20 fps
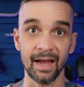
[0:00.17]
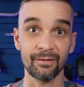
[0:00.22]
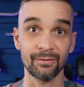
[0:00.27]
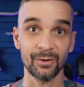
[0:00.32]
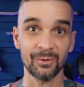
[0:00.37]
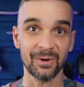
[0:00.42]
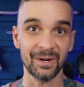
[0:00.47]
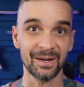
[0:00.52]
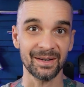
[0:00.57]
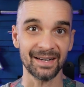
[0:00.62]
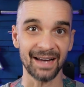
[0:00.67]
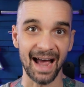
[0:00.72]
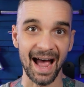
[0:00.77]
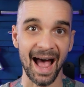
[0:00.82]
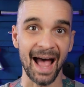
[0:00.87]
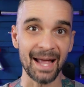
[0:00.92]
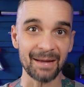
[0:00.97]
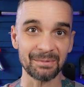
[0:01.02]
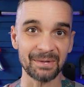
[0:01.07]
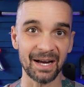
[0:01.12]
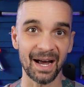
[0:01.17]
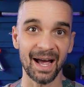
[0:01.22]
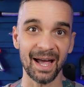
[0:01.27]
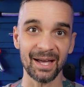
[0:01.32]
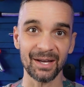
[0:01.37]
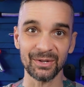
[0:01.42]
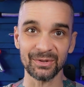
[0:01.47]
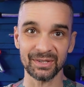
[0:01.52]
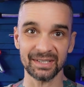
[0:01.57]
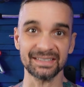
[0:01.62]
everyone, I'm
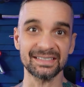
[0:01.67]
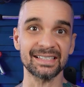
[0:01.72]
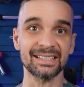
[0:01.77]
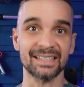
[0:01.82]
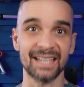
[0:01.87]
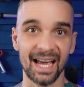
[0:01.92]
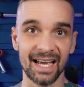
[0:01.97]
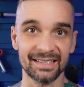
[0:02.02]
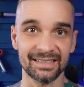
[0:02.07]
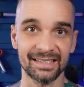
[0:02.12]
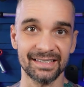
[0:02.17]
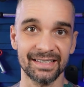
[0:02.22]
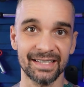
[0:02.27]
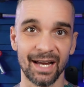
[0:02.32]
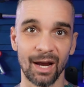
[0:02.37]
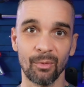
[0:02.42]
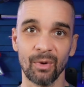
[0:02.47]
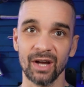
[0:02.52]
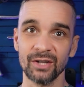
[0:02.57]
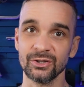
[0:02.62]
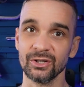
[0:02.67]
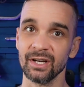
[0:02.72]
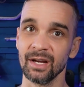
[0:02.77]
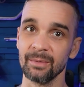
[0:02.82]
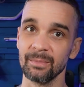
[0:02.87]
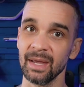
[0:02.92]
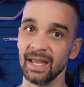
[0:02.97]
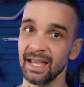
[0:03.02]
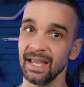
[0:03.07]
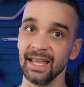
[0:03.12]
Kyle, this is Kaizen DIY
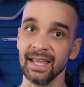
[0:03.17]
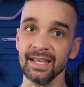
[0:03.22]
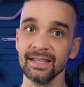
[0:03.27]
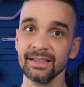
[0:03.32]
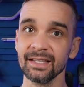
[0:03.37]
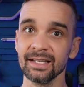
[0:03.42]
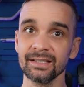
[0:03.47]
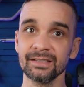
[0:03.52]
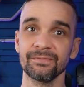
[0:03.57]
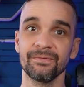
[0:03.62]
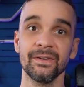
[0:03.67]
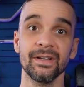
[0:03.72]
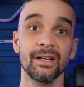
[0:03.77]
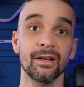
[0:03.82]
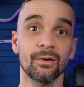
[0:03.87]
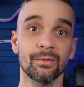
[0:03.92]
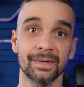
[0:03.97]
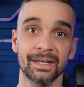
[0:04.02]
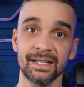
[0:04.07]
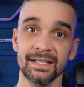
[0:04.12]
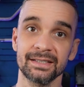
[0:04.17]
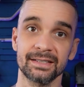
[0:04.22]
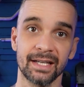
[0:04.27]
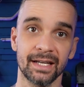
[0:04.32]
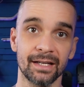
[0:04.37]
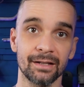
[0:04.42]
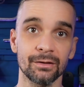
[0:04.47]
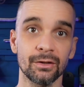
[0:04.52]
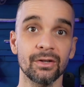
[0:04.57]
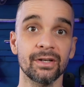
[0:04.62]
Gym. In this video, we're going to
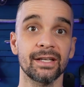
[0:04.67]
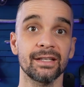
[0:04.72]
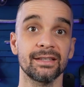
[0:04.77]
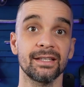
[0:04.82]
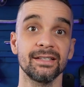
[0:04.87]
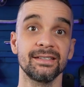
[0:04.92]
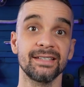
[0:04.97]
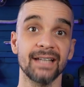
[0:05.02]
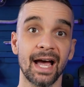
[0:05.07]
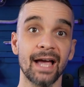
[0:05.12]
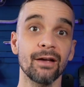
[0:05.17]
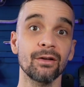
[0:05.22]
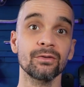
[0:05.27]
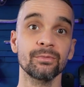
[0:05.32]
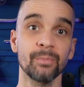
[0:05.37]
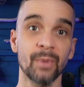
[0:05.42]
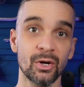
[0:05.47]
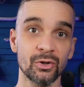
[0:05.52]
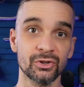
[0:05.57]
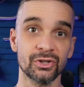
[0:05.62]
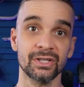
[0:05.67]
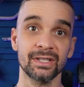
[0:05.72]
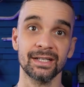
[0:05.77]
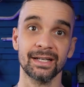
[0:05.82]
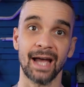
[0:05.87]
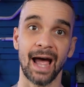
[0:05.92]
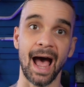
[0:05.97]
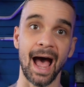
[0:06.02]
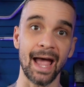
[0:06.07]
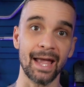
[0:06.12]
take a look at the dialed
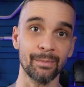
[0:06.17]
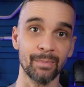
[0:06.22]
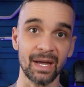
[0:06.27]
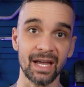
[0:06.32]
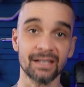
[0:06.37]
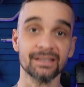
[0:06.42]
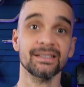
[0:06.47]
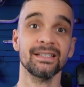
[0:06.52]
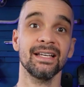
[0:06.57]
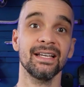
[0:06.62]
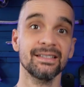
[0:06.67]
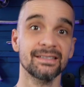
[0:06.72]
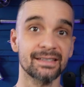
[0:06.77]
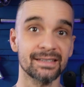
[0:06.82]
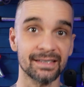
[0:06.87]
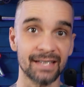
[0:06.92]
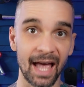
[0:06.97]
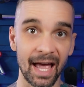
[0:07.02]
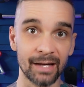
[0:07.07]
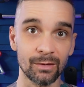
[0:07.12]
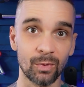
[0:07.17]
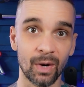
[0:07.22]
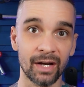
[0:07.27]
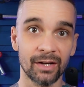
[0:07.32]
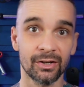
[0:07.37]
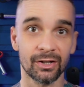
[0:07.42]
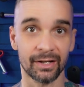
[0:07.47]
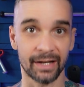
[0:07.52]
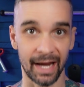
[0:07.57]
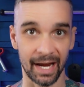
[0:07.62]
motion Ibex and
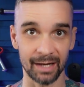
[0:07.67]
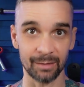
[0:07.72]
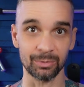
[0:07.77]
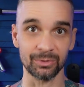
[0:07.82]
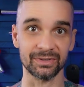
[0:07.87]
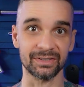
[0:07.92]
Sidewinder cable